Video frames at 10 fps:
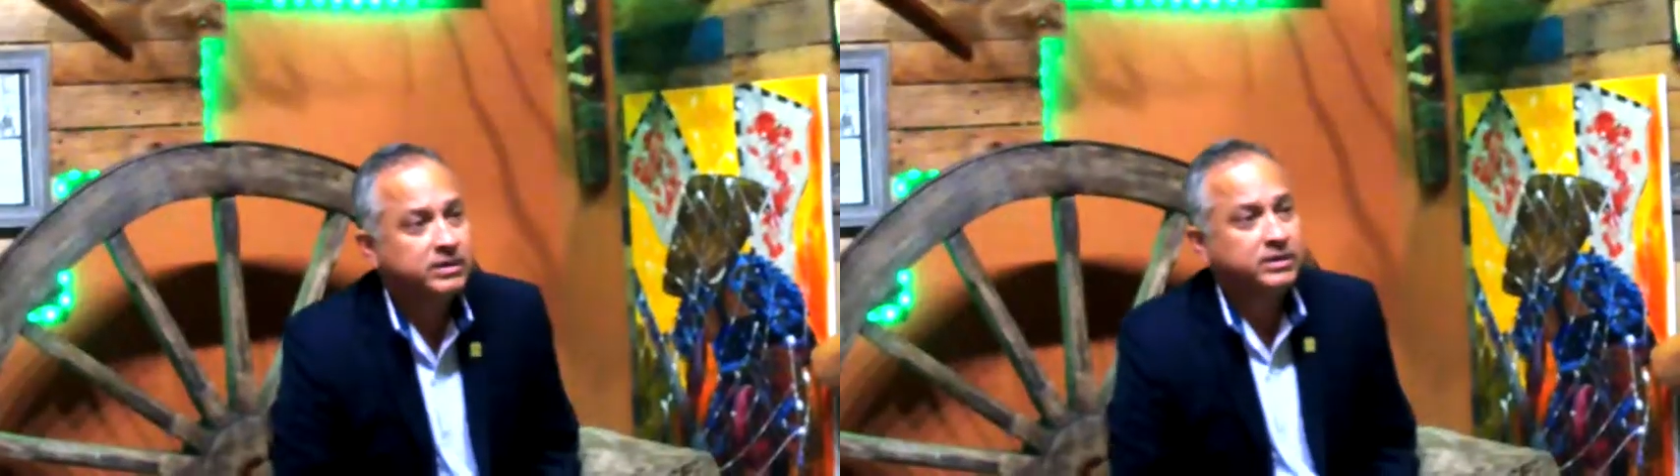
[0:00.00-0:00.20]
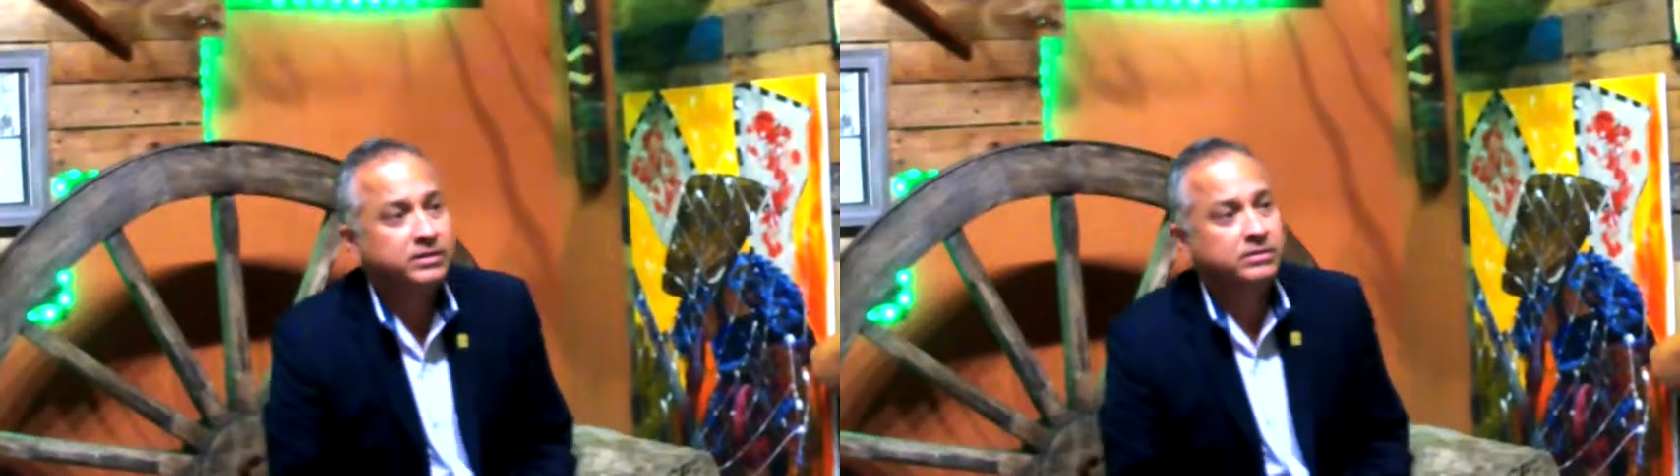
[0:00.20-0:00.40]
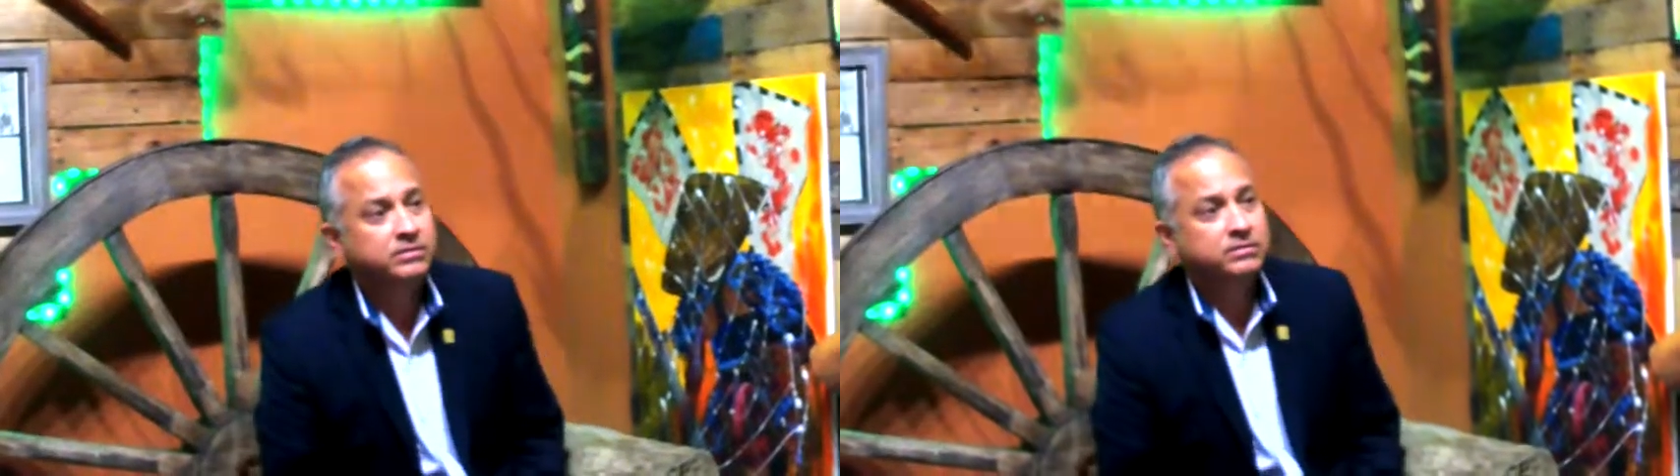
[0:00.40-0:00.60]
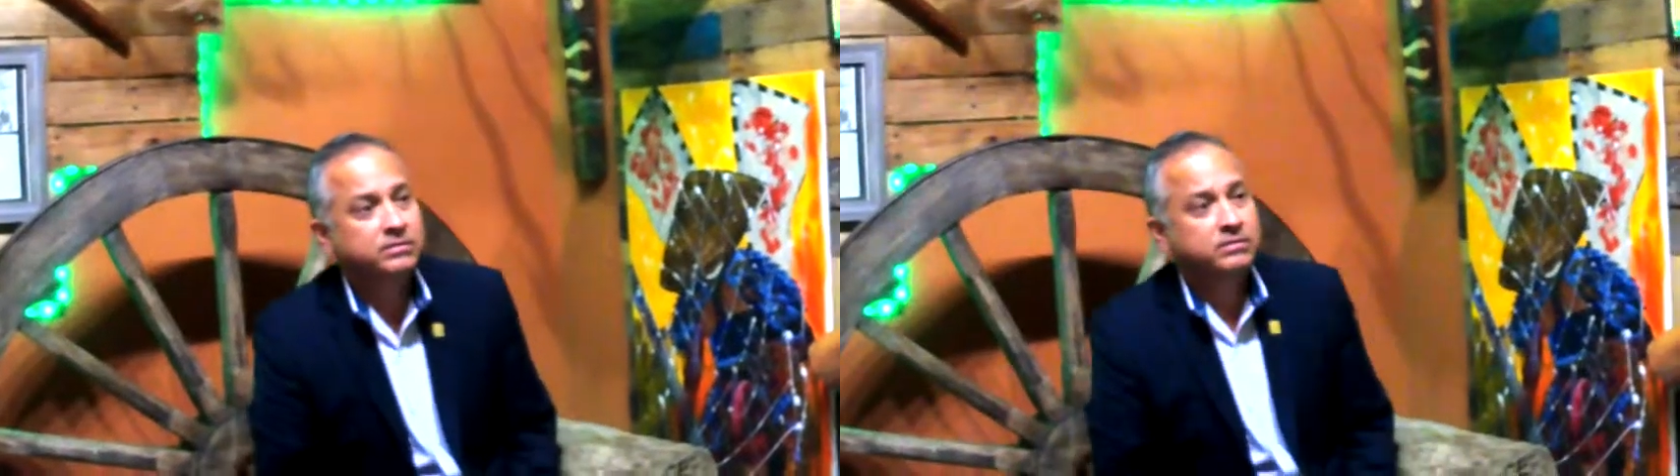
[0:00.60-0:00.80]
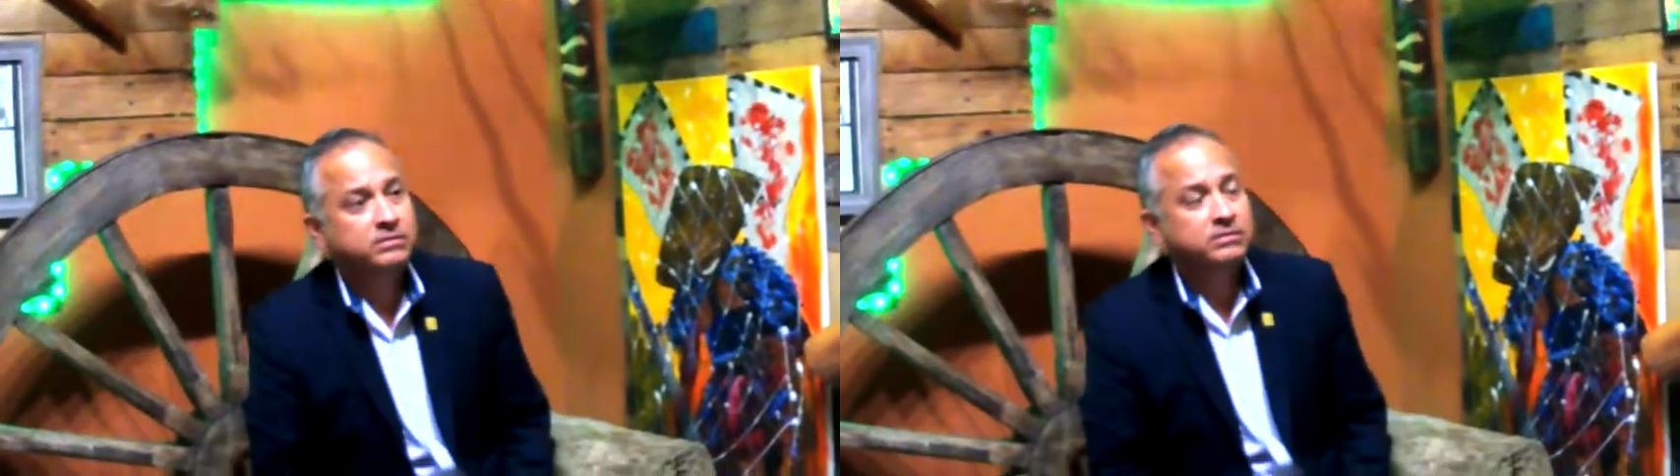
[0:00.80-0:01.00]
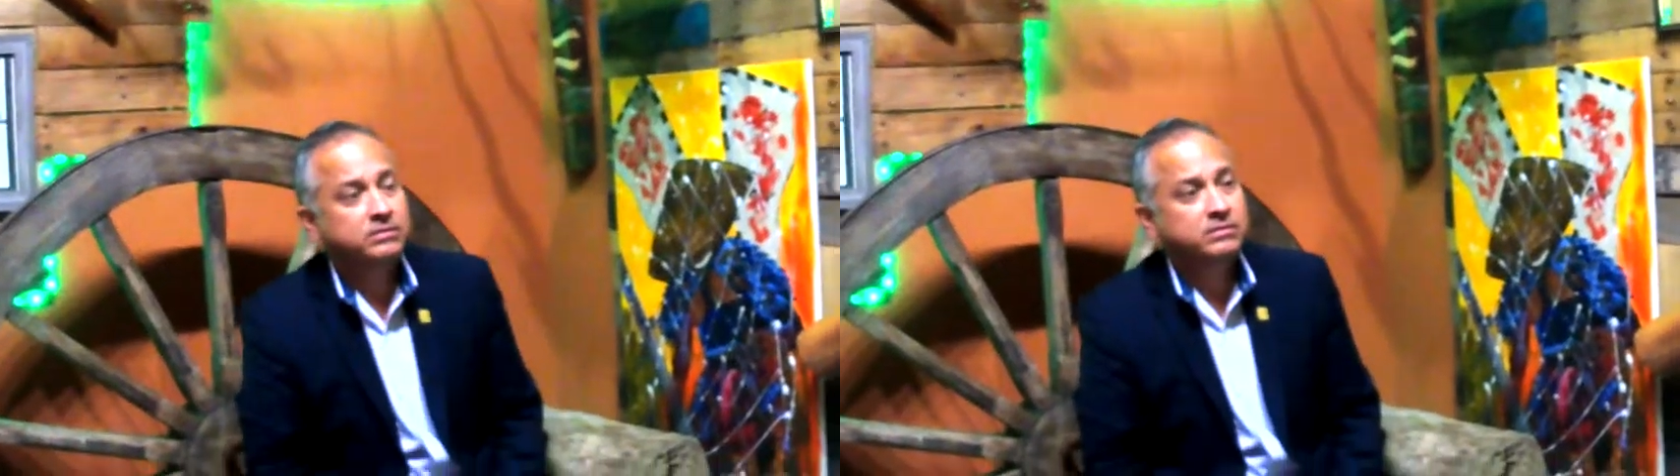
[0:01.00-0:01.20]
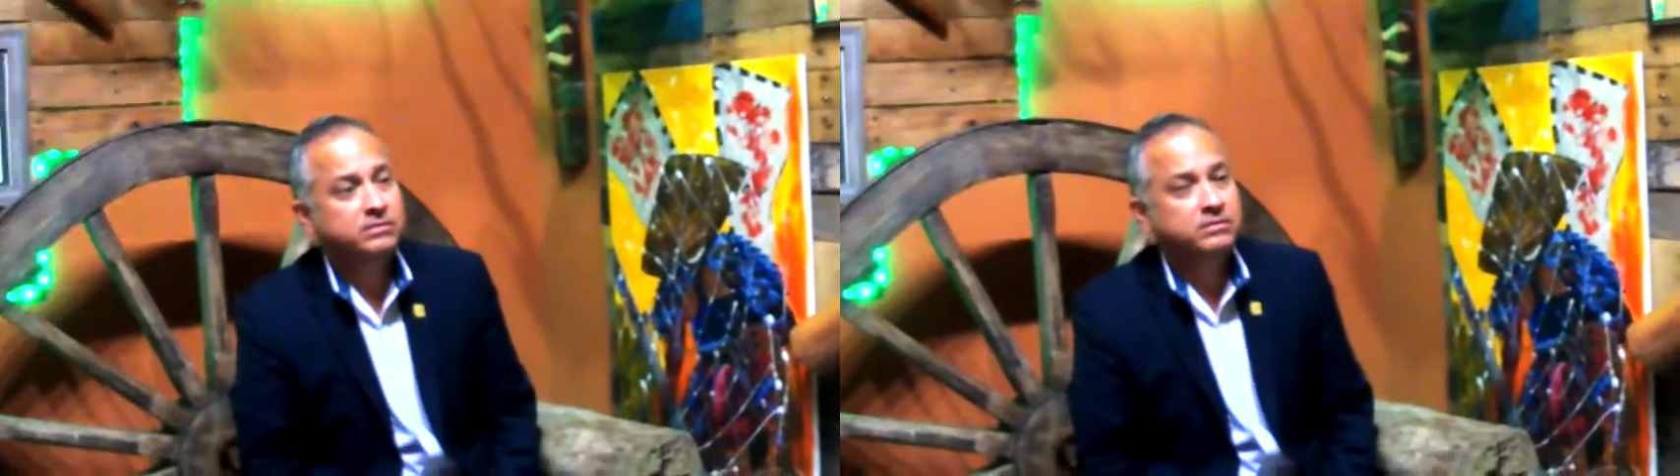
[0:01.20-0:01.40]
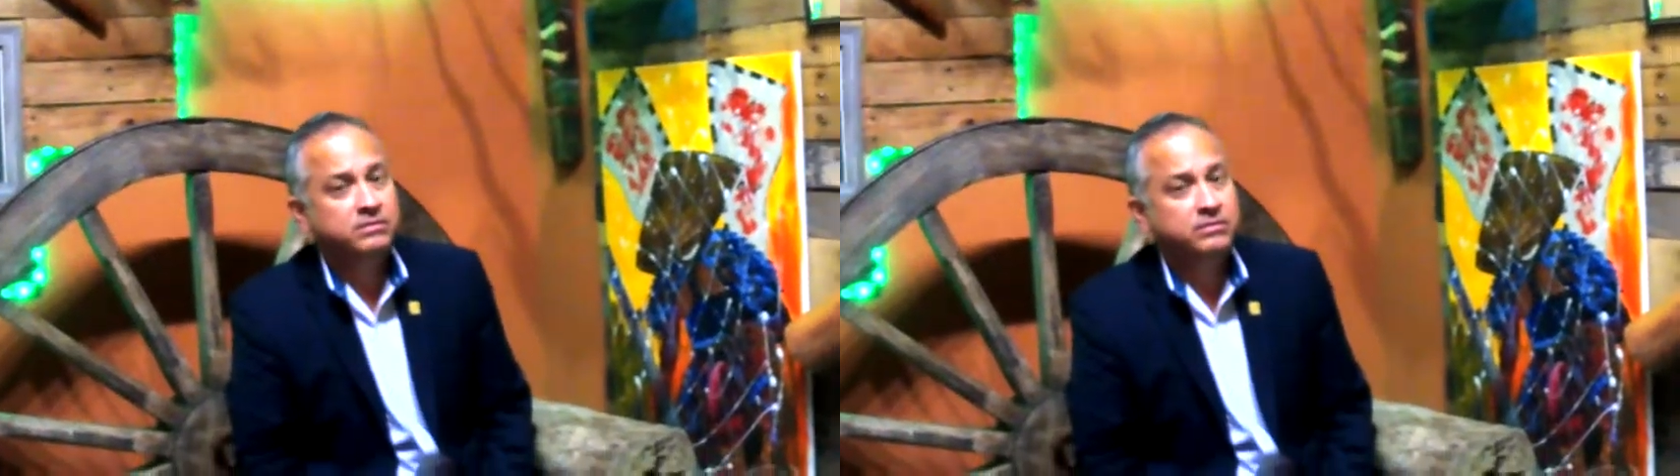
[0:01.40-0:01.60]
We do.
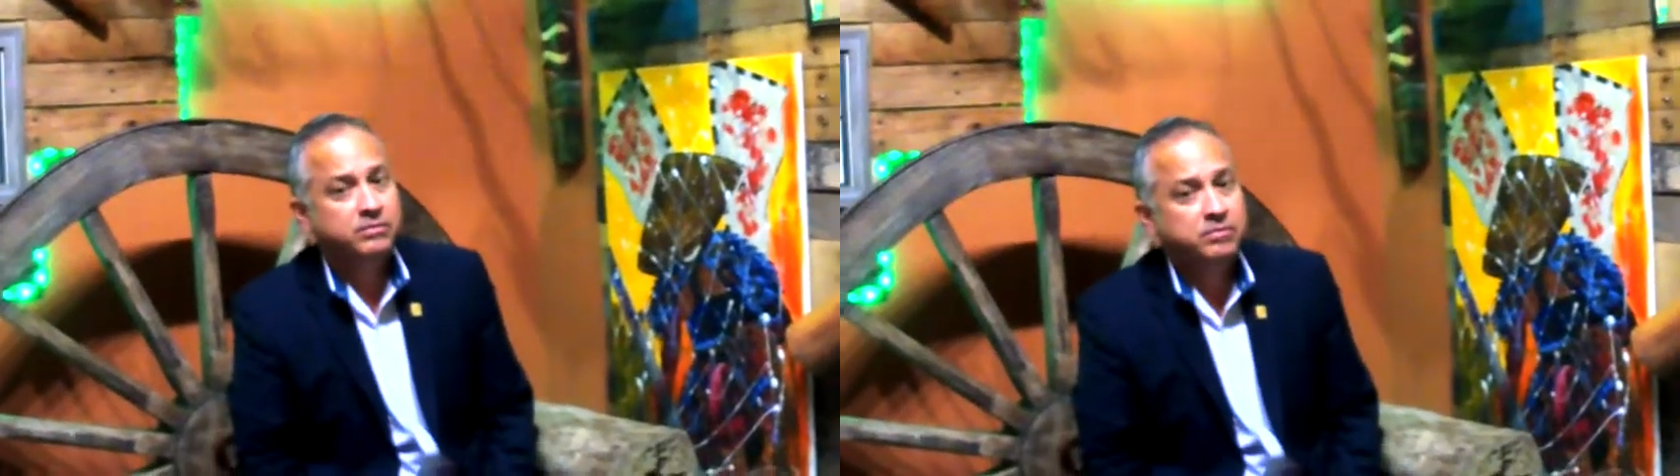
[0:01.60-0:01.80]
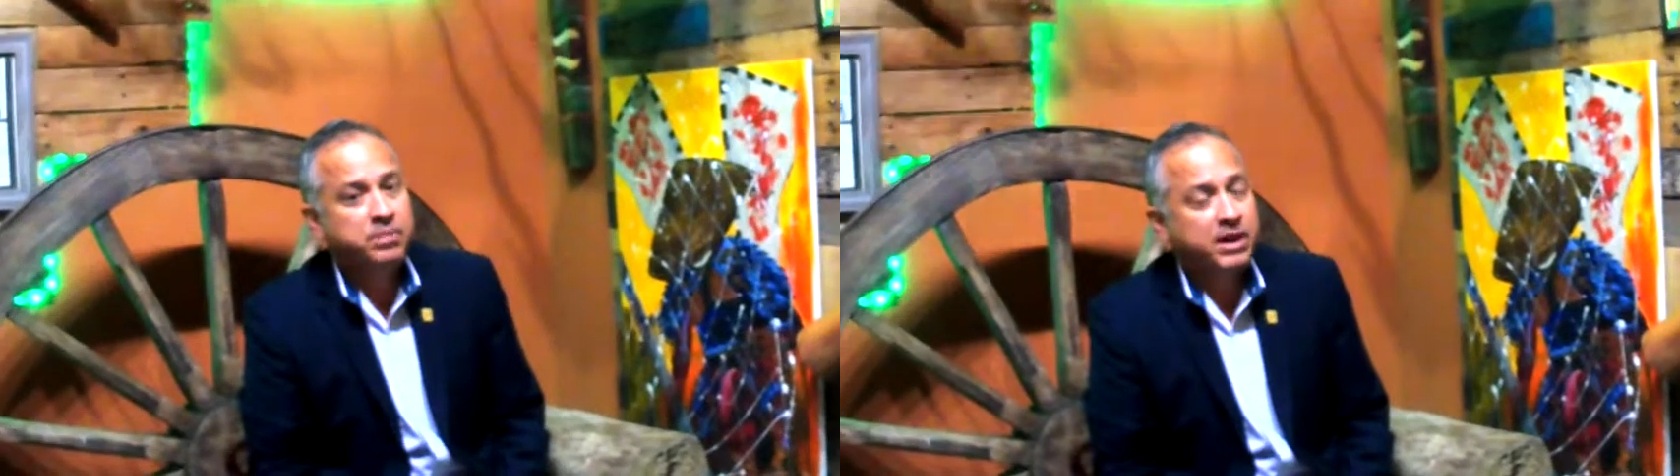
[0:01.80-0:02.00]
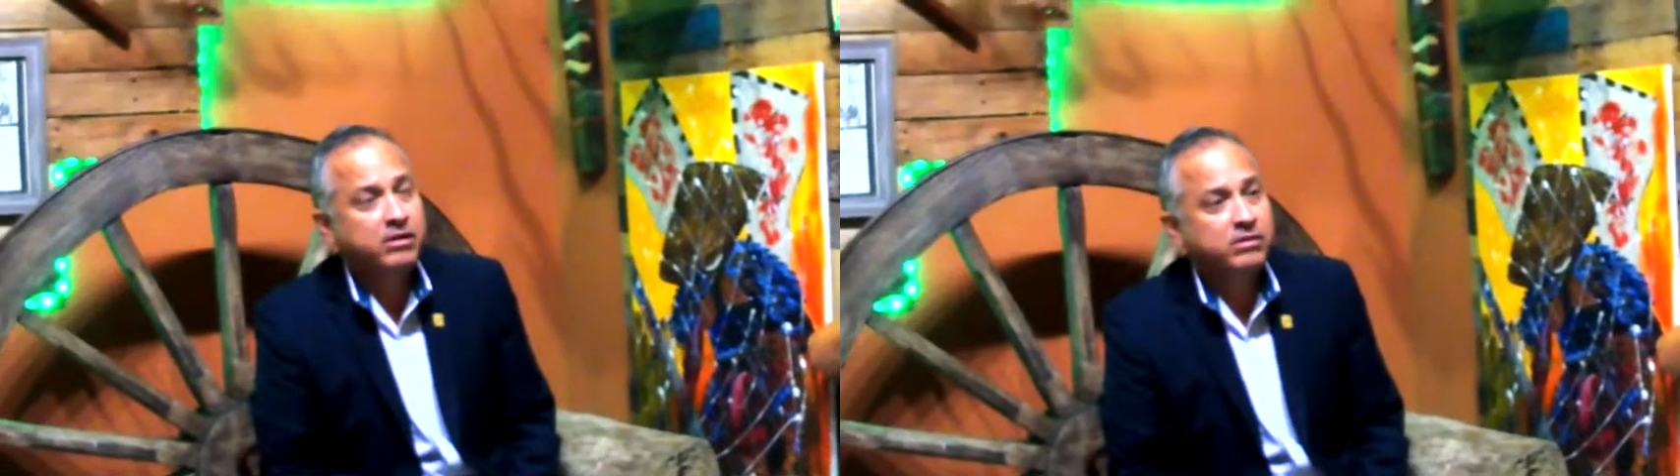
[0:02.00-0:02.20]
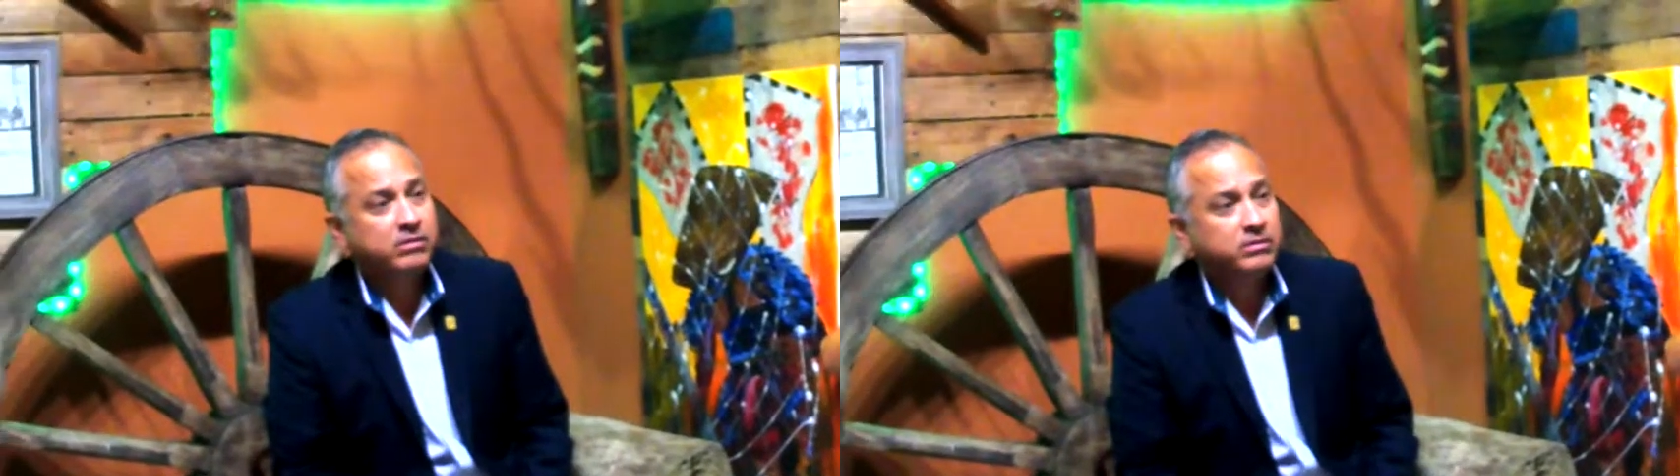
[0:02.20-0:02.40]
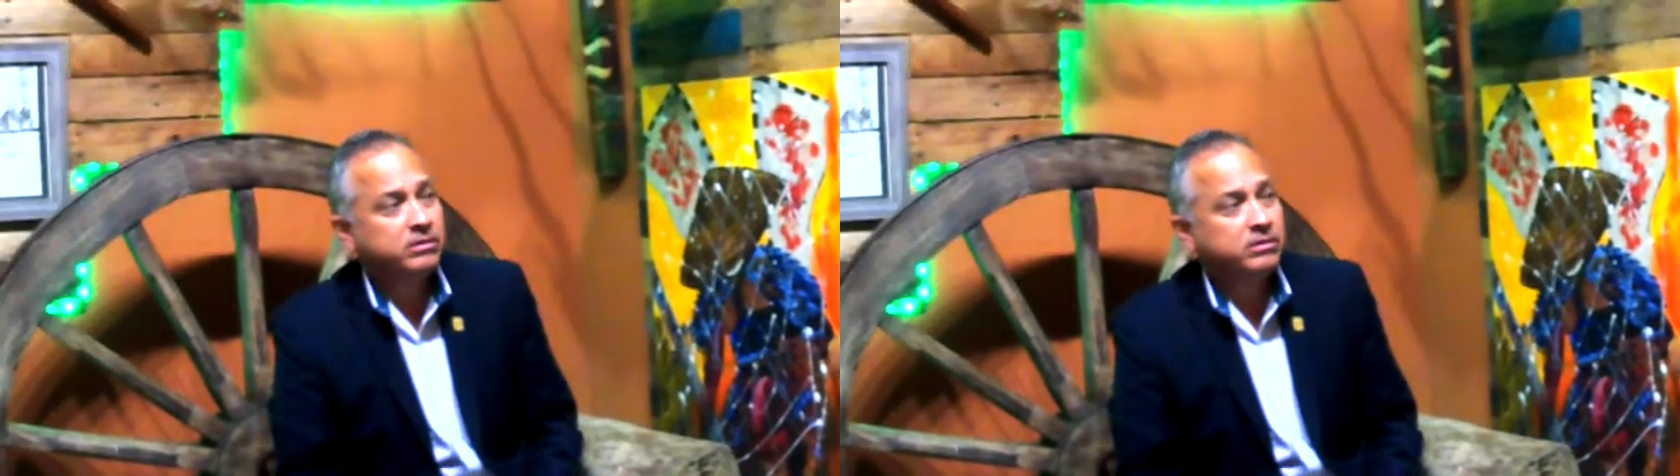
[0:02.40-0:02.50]
We pay our,